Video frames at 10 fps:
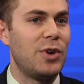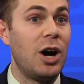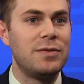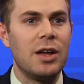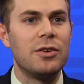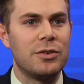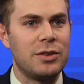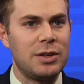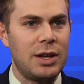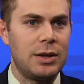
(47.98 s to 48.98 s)
off others
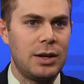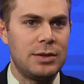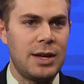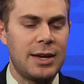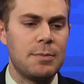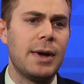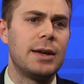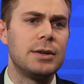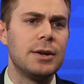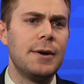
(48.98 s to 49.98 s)
and take
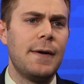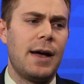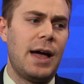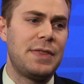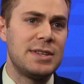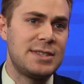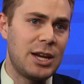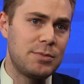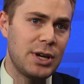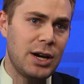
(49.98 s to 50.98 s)
command. At the
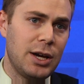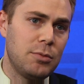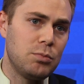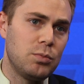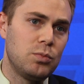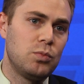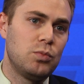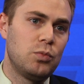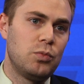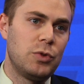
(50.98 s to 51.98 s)
same time,
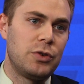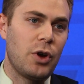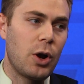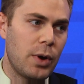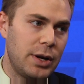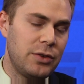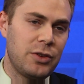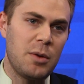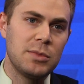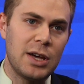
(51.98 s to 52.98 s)
there's already
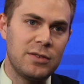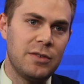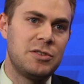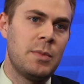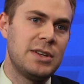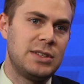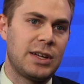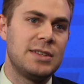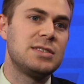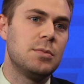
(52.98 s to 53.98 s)
some level of domestic
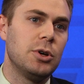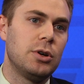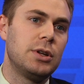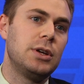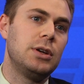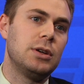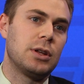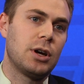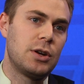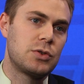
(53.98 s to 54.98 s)
instability in
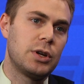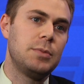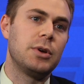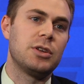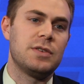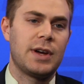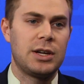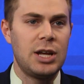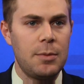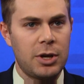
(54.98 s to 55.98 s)
the country because of
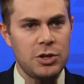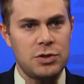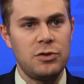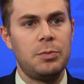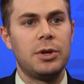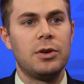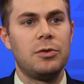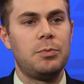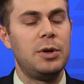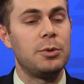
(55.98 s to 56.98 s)
economic issues,
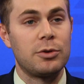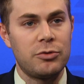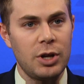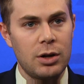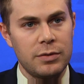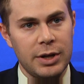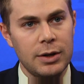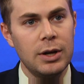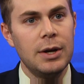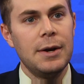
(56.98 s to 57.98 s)
because people are starving.
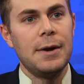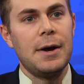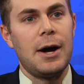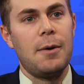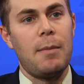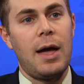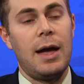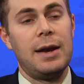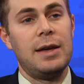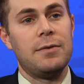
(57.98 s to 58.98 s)

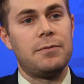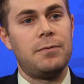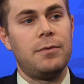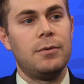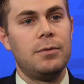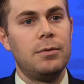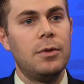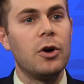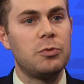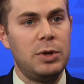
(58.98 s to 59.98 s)
And if those